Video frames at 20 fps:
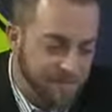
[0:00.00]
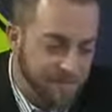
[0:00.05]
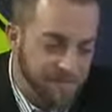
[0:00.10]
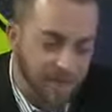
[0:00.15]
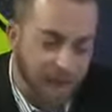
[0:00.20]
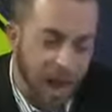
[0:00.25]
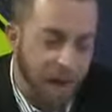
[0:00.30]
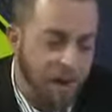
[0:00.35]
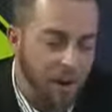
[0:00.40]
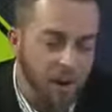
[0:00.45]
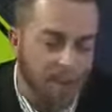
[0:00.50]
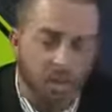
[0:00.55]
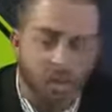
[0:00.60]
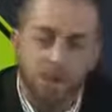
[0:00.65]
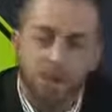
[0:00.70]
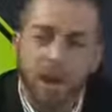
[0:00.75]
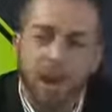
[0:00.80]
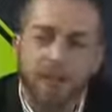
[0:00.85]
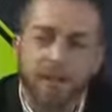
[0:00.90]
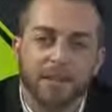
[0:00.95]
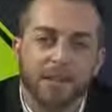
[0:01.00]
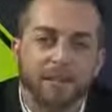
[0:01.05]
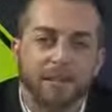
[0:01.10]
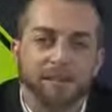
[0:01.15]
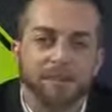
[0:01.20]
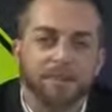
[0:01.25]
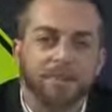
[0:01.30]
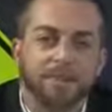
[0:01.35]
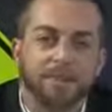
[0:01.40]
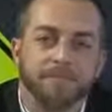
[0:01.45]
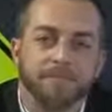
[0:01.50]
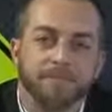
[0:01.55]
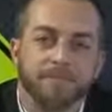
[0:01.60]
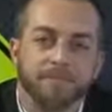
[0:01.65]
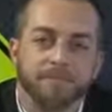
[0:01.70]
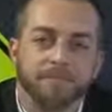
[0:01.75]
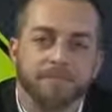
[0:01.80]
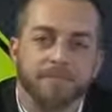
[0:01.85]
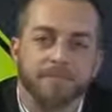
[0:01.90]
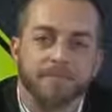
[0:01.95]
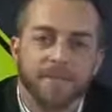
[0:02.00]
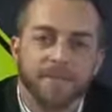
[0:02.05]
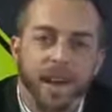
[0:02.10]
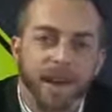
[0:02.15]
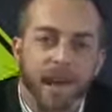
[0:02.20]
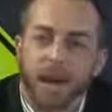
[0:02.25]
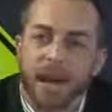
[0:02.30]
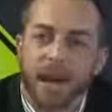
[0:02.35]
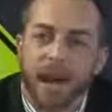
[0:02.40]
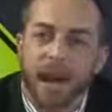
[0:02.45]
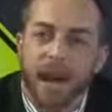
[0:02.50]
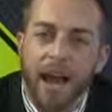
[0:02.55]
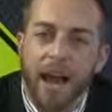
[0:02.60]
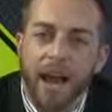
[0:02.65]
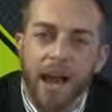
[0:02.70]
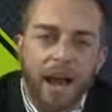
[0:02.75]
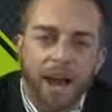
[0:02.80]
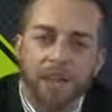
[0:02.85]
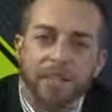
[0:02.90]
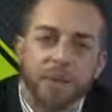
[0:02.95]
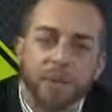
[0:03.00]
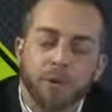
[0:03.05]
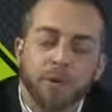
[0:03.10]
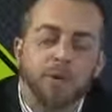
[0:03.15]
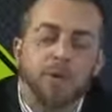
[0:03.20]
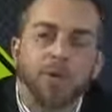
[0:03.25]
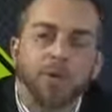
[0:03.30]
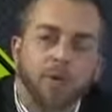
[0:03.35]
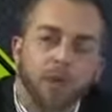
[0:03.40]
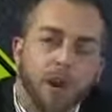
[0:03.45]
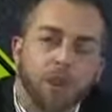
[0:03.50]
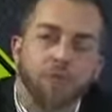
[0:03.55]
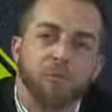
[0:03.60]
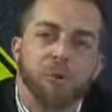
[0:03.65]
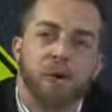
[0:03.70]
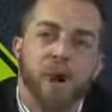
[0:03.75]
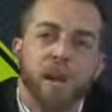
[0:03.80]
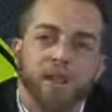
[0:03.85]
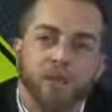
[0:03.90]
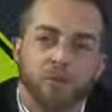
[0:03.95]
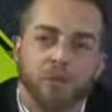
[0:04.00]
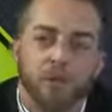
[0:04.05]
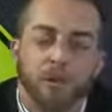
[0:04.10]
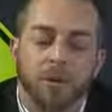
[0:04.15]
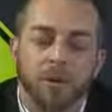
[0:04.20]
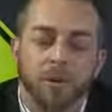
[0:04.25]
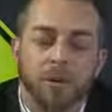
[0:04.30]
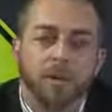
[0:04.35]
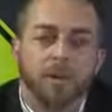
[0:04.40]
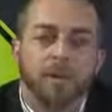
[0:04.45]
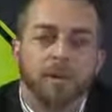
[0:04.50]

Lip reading: not at all surprised. And I suppose as a sophomore in high school,